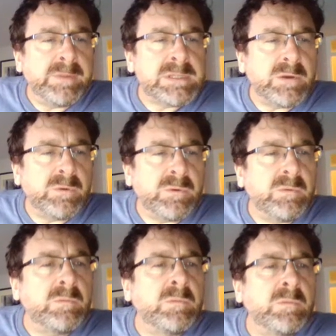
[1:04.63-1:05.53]
So
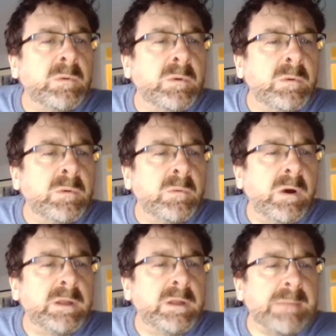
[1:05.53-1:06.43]

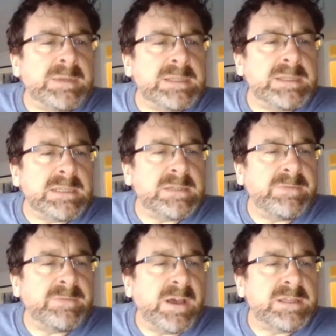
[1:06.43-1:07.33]
what happens is this
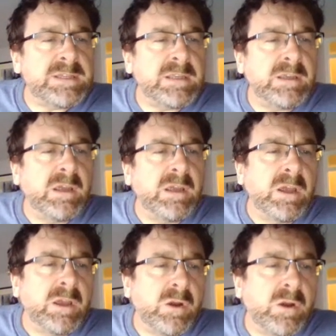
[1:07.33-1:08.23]
first
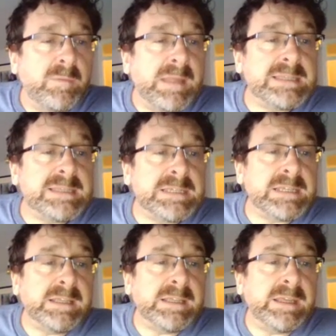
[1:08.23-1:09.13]
column, that's
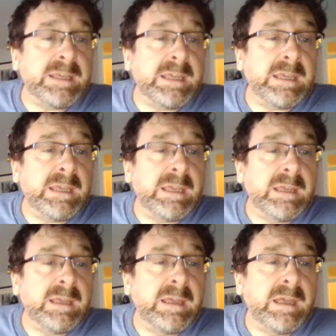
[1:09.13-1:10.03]
actually the
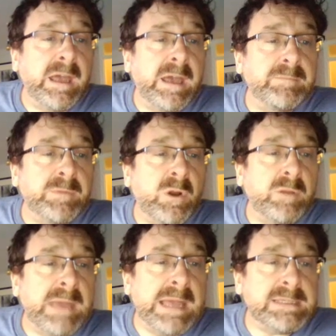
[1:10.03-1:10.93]

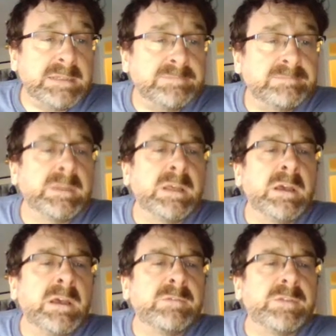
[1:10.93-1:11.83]
column header
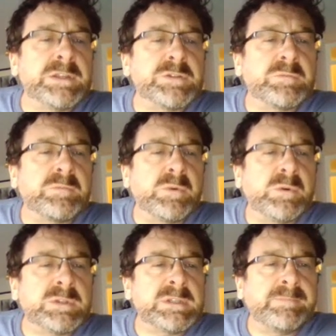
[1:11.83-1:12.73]
for this
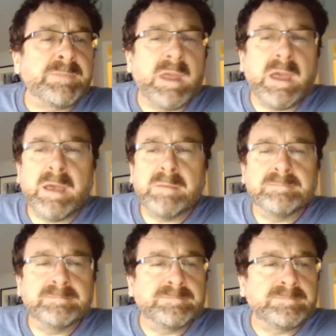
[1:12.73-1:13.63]
report
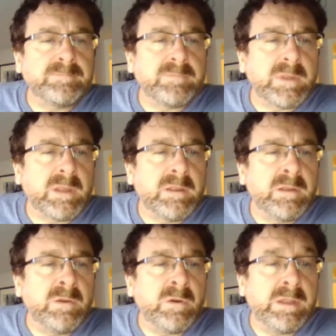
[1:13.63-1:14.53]

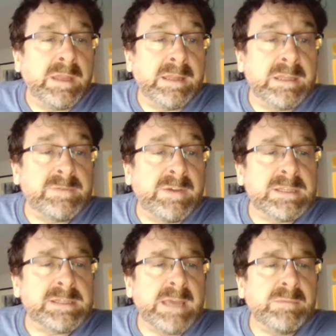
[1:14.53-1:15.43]
in this
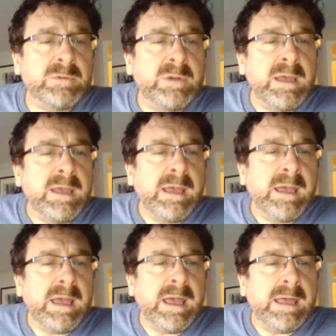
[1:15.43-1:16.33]
first table,
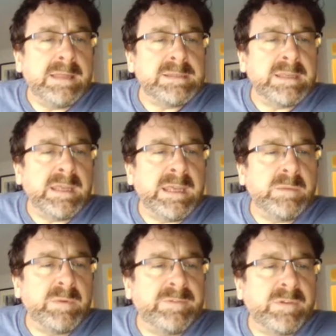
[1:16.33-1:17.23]
and
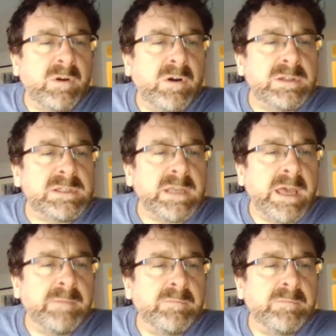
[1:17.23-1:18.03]
here we've got